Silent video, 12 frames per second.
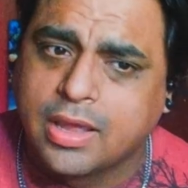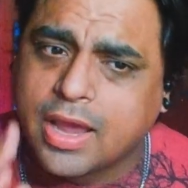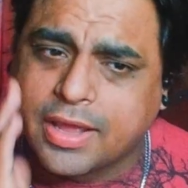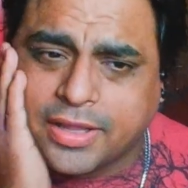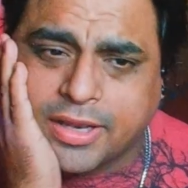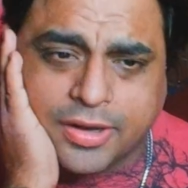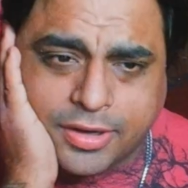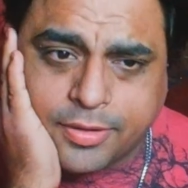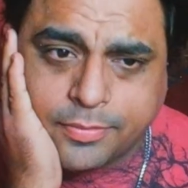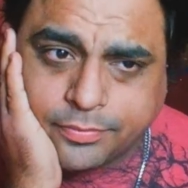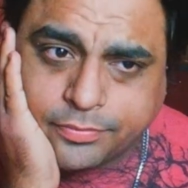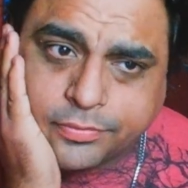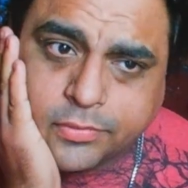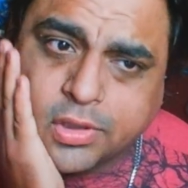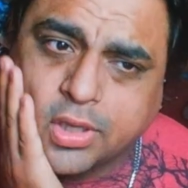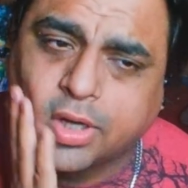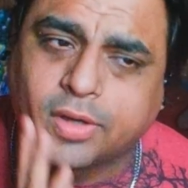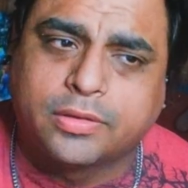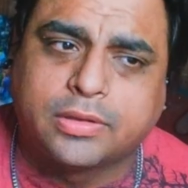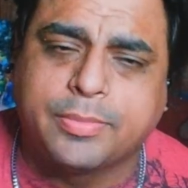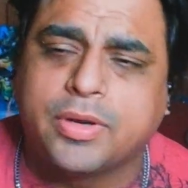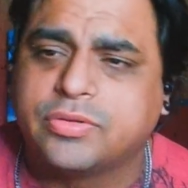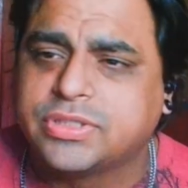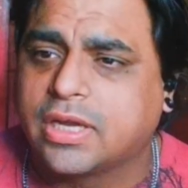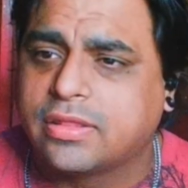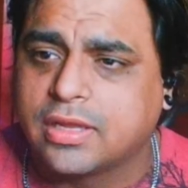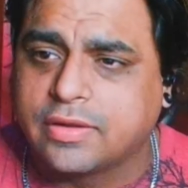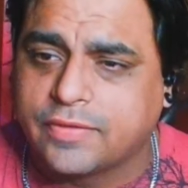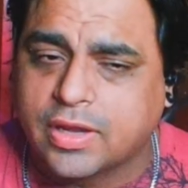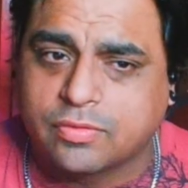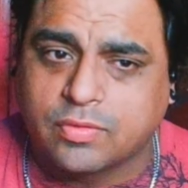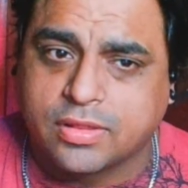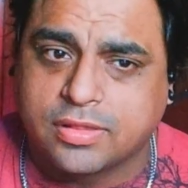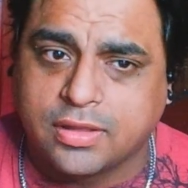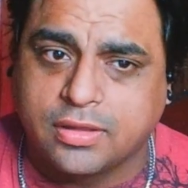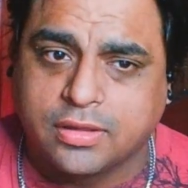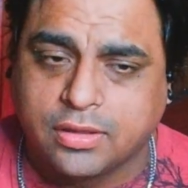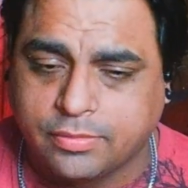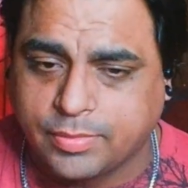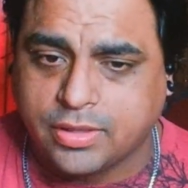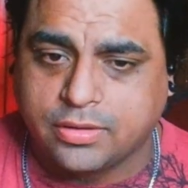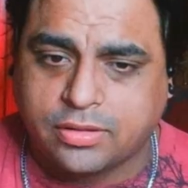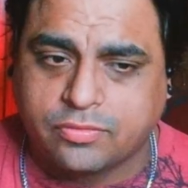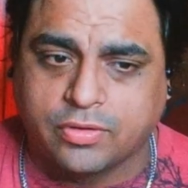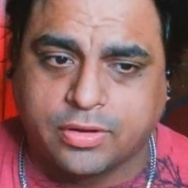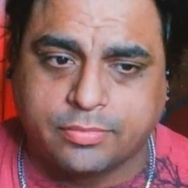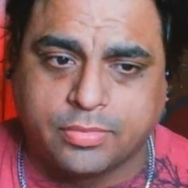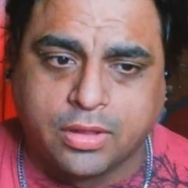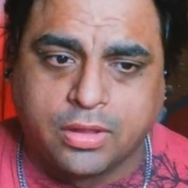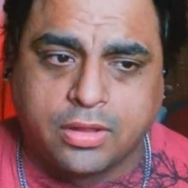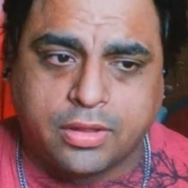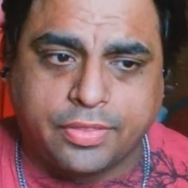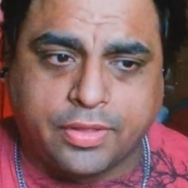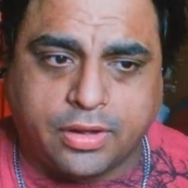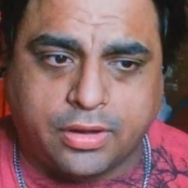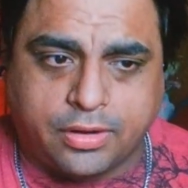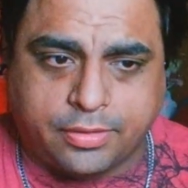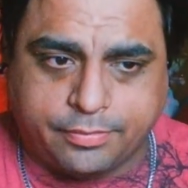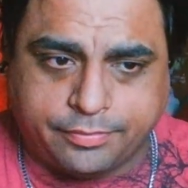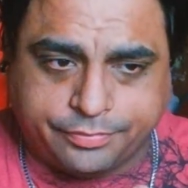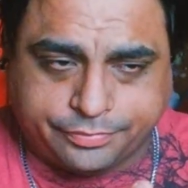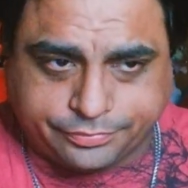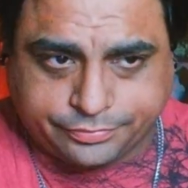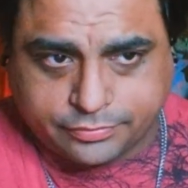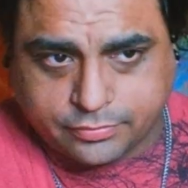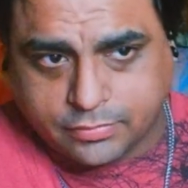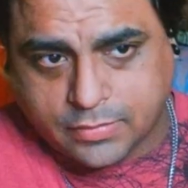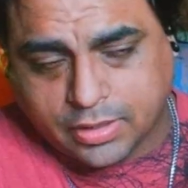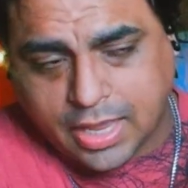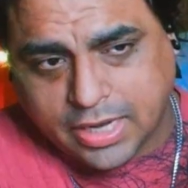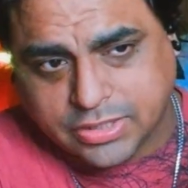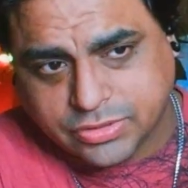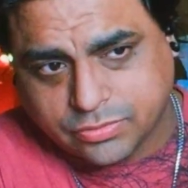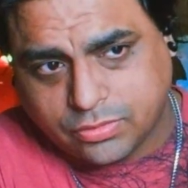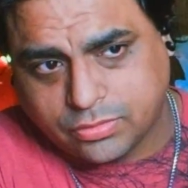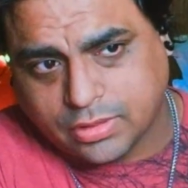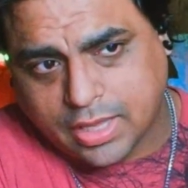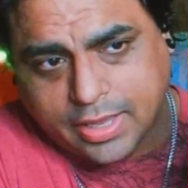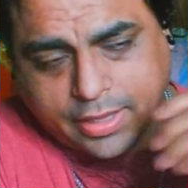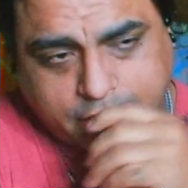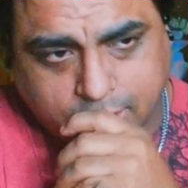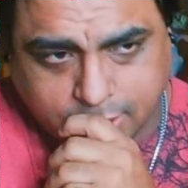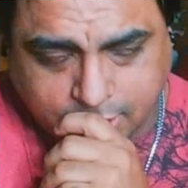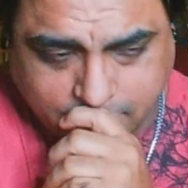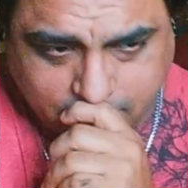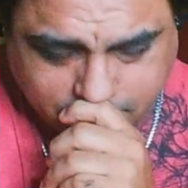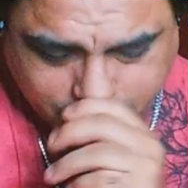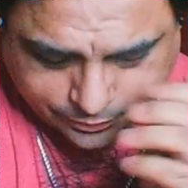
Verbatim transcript: And then um you know, let me know what you guys think if you guys want to see me stream the um the actual like uh